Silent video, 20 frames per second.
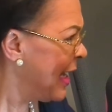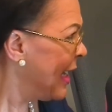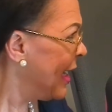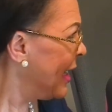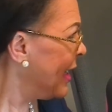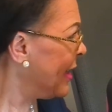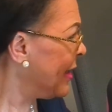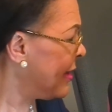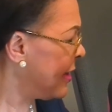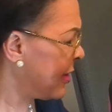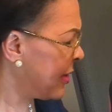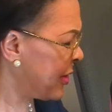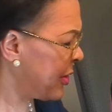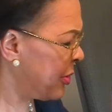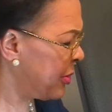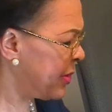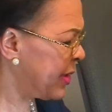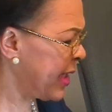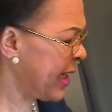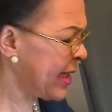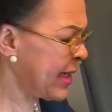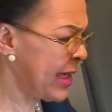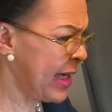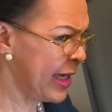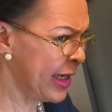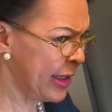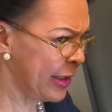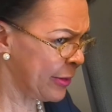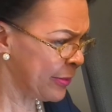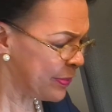In this new
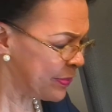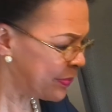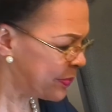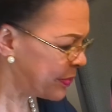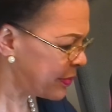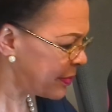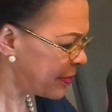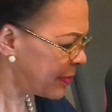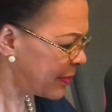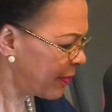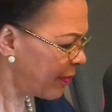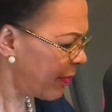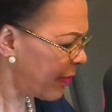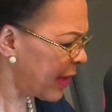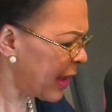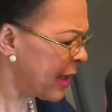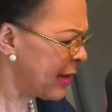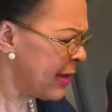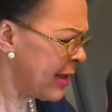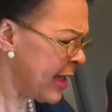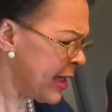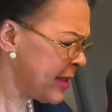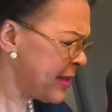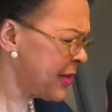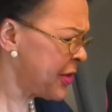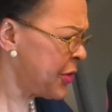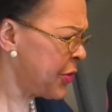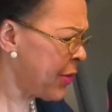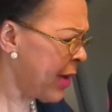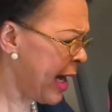decade, let's
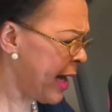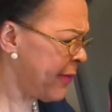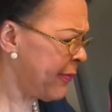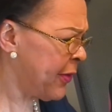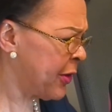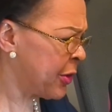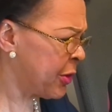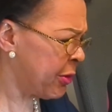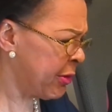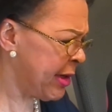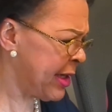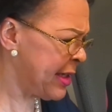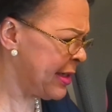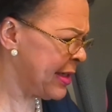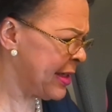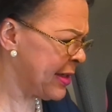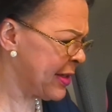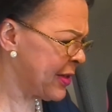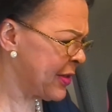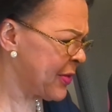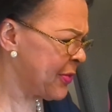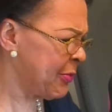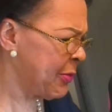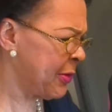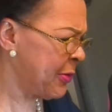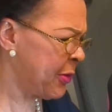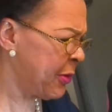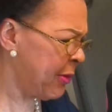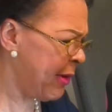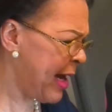strive for greatness
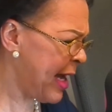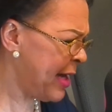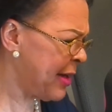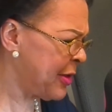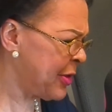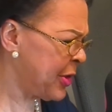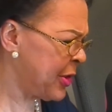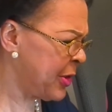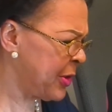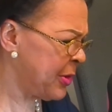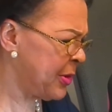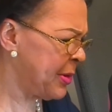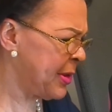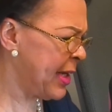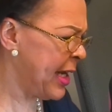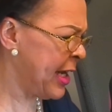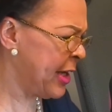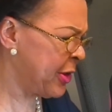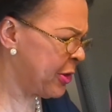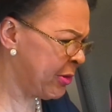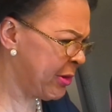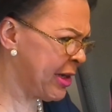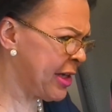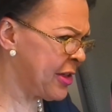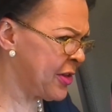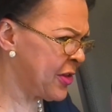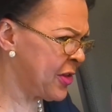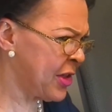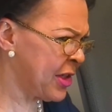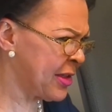with gratitude and
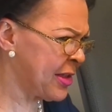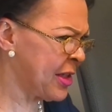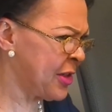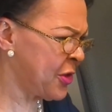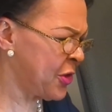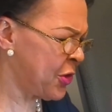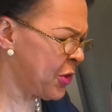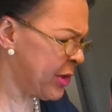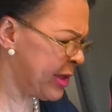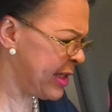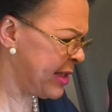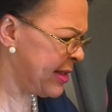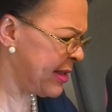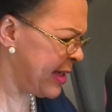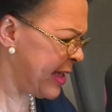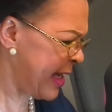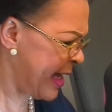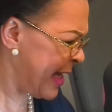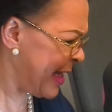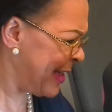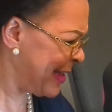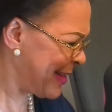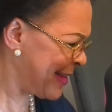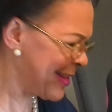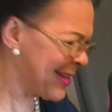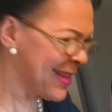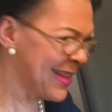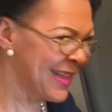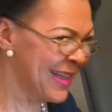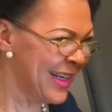grace, just as Tracey has.